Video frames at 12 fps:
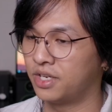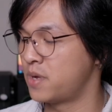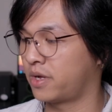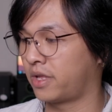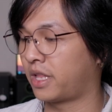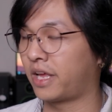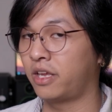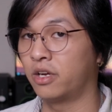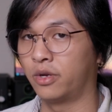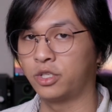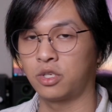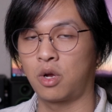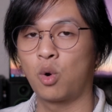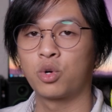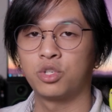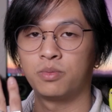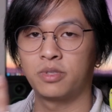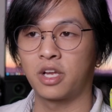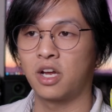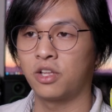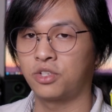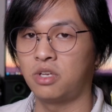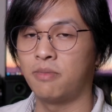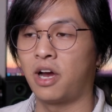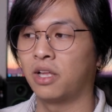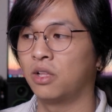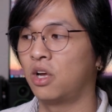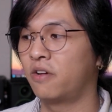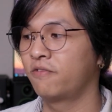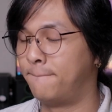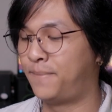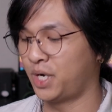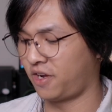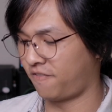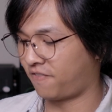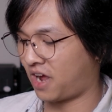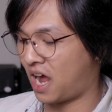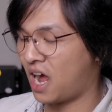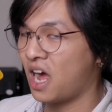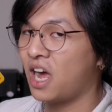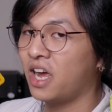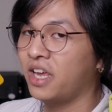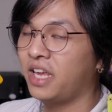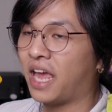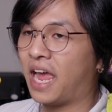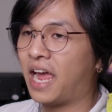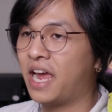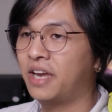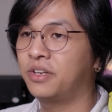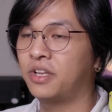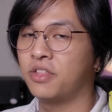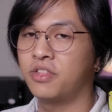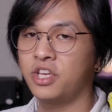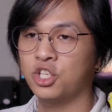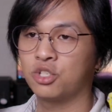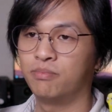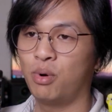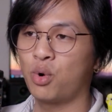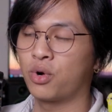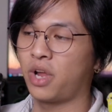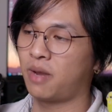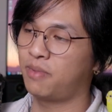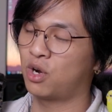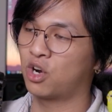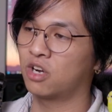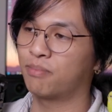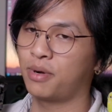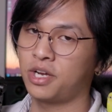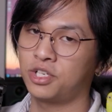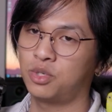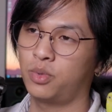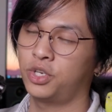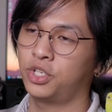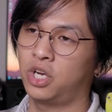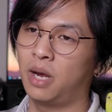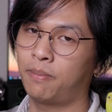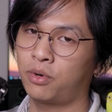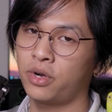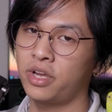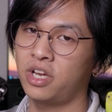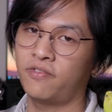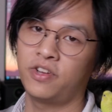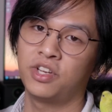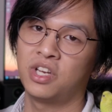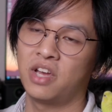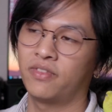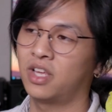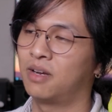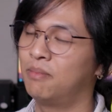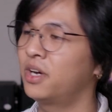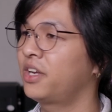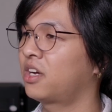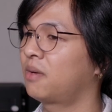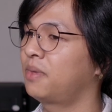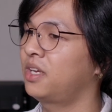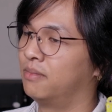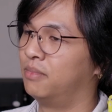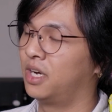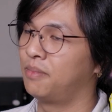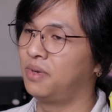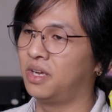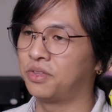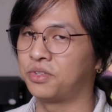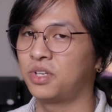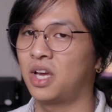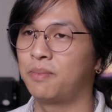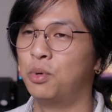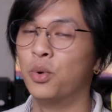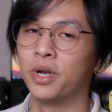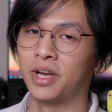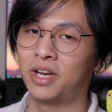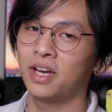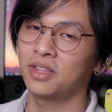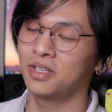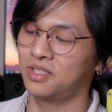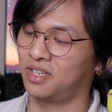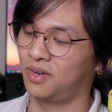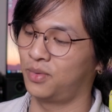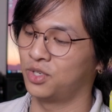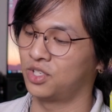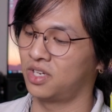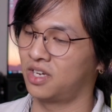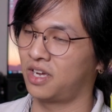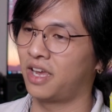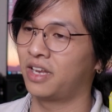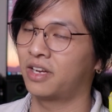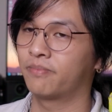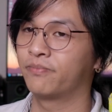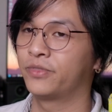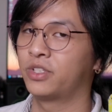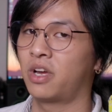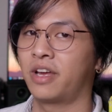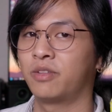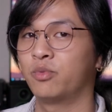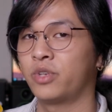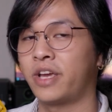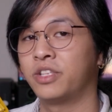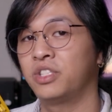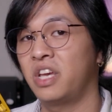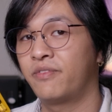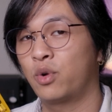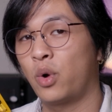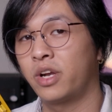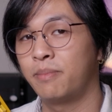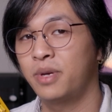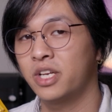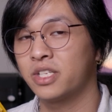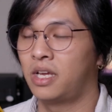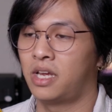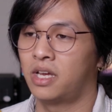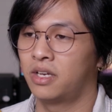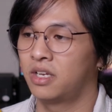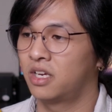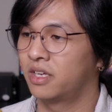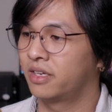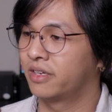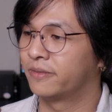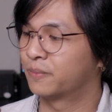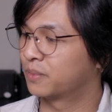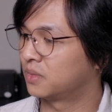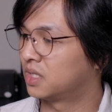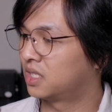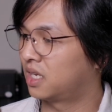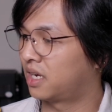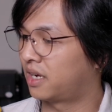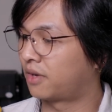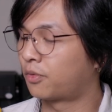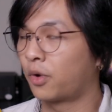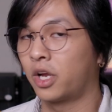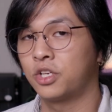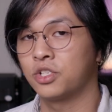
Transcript: like, you know, it's, of course, in the color scheme I love. But if I had this board, I'd be hard-pressed to want to upgrade if I didn't have a lot of money on me. But me, at the time, when I got this, I was, I had saved quite a bit. And, I just